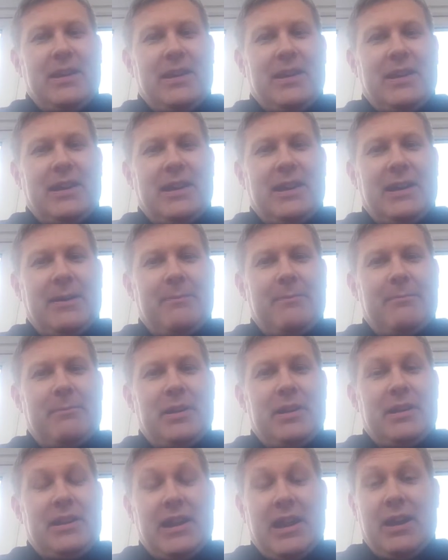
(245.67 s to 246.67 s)

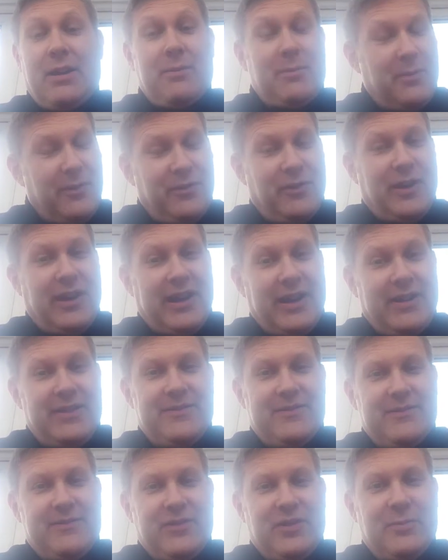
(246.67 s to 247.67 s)
But no, I'm afraid
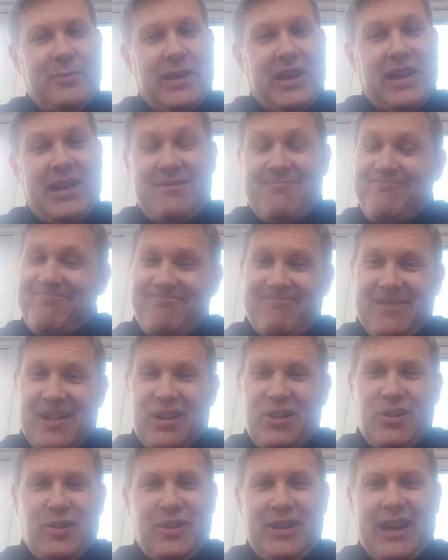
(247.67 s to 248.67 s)
for me, I
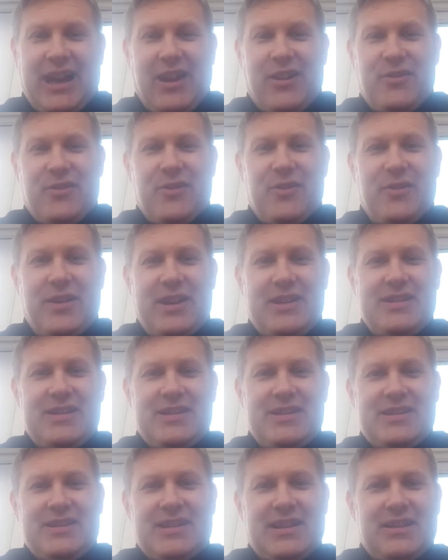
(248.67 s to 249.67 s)
couldn't get through this,
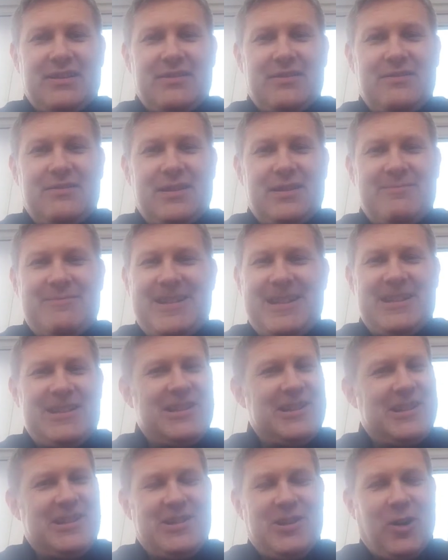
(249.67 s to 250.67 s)
so it's
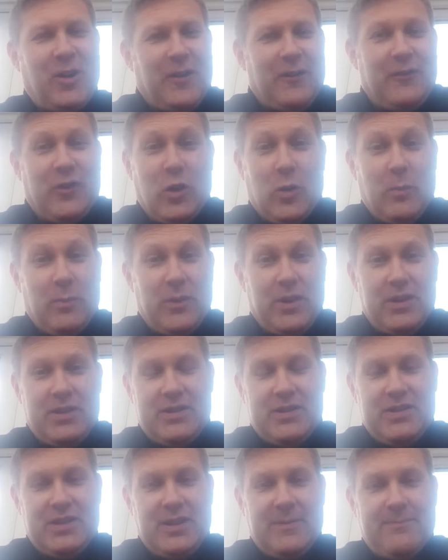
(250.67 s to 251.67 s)
just not a film
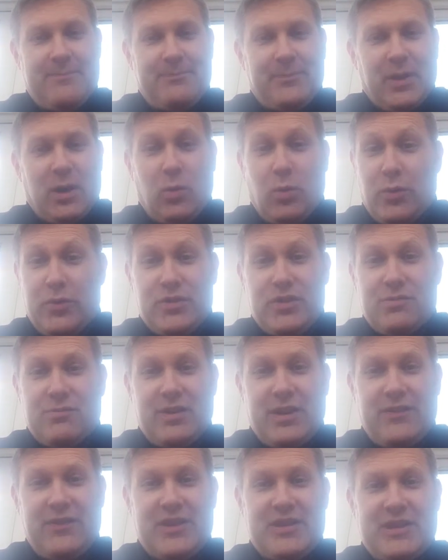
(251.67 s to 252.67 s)
that I want to
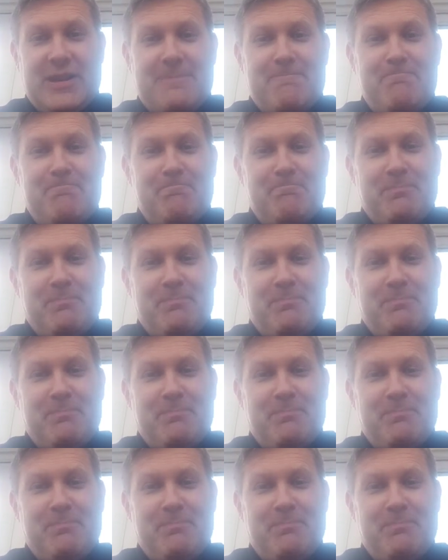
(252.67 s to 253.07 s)
revisit.